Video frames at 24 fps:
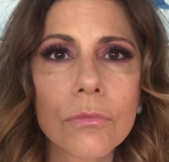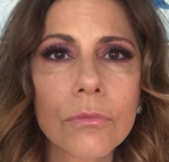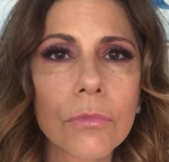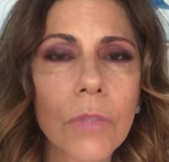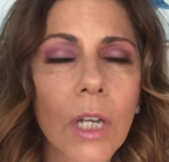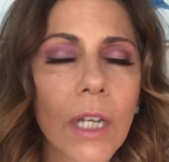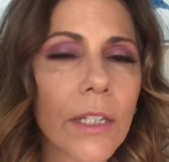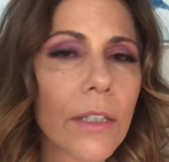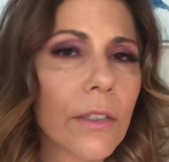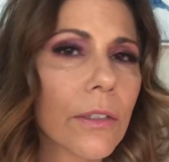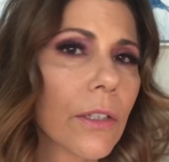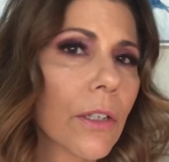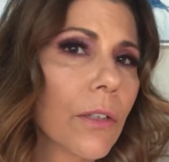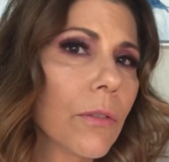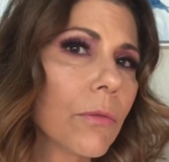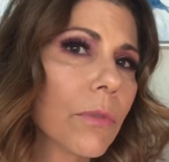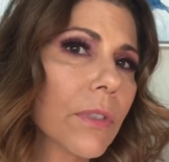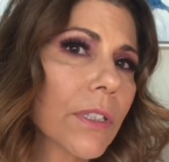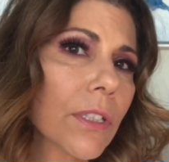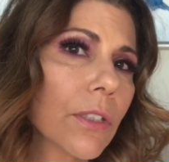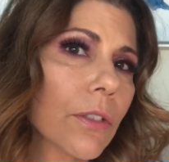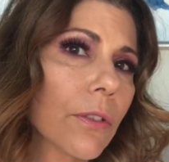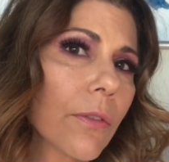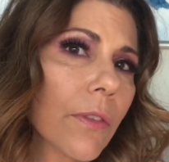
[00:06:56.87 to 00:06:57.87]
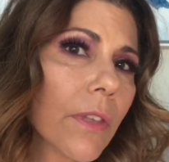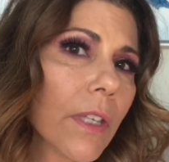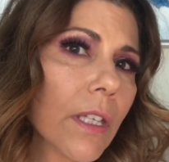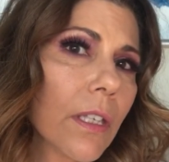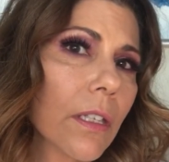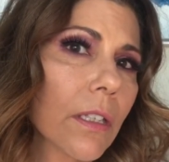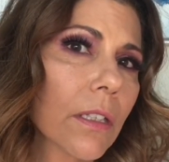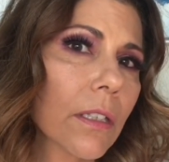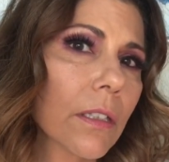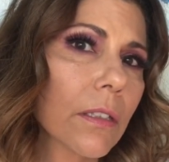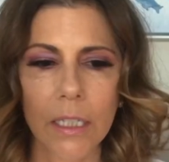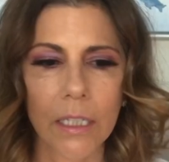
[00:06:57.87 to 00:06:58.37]
I don't know, what do you
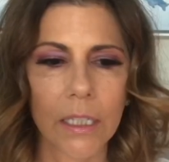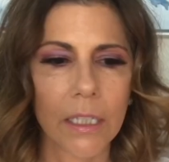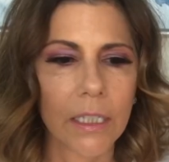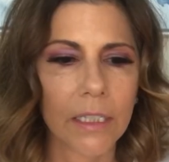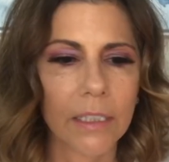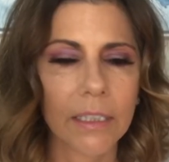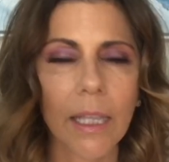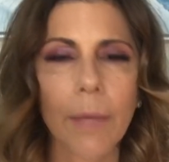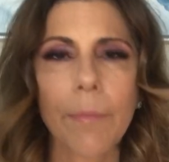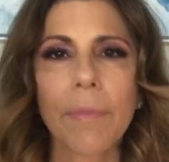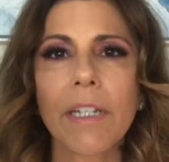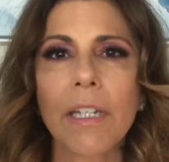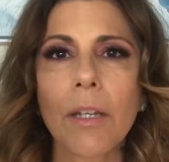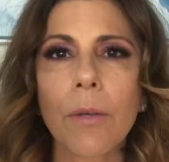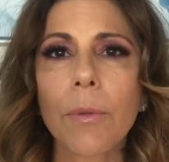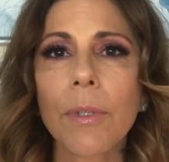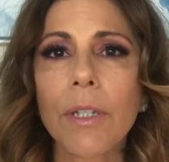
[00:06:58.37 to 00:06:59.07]
think? Let me know